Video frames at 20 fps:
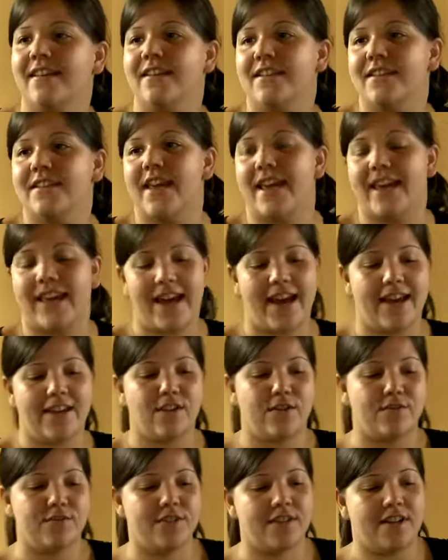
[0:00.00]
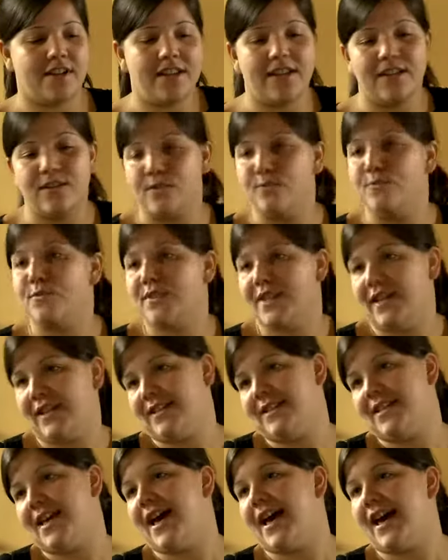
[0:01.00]
So I kind of started
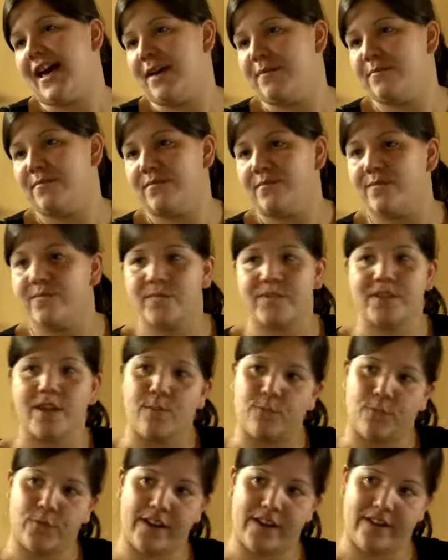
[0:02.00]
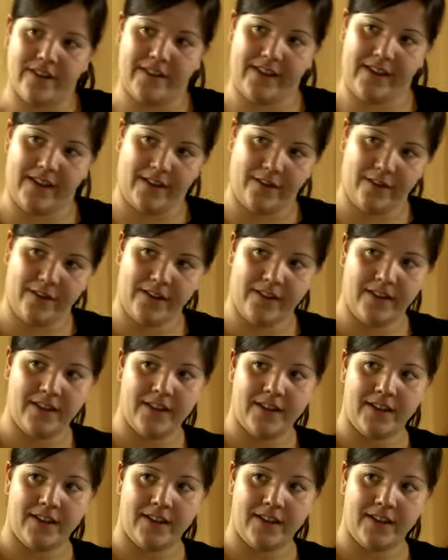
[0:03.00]
losing time somewhere there,